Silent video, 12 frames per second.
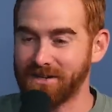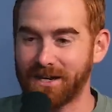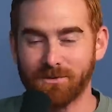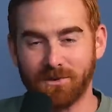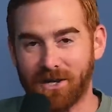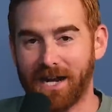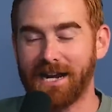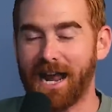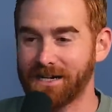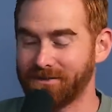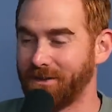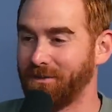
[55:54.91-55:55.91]
That's what Johnny
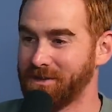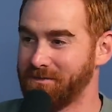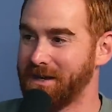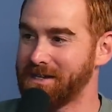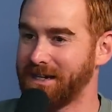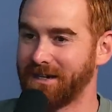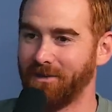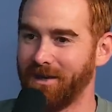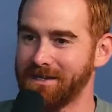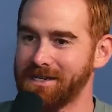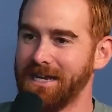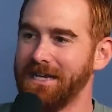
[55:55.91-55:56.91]
Knoxville was missing.
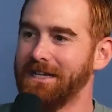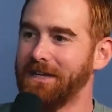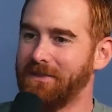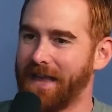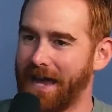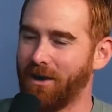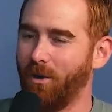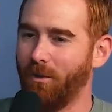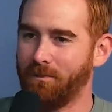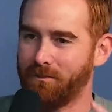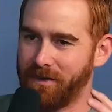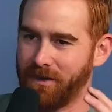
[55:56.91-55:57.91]
Was that
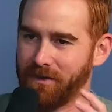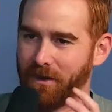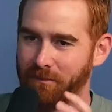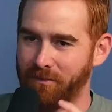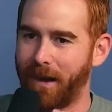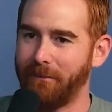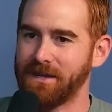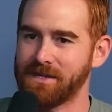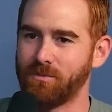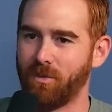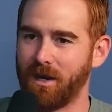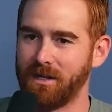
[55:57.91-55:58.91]
whole the
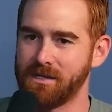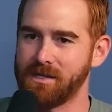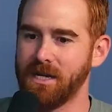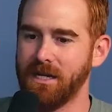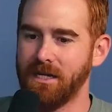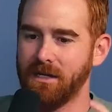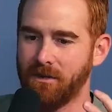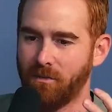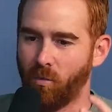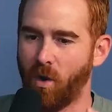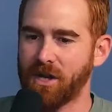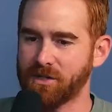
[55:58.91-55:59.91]
premise was
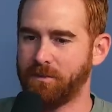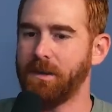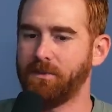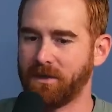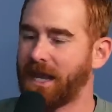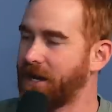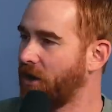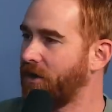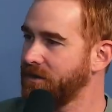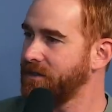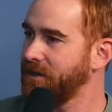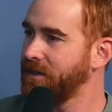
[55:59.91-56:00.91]
watch people get
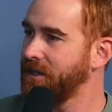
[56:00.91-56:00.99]
hurt.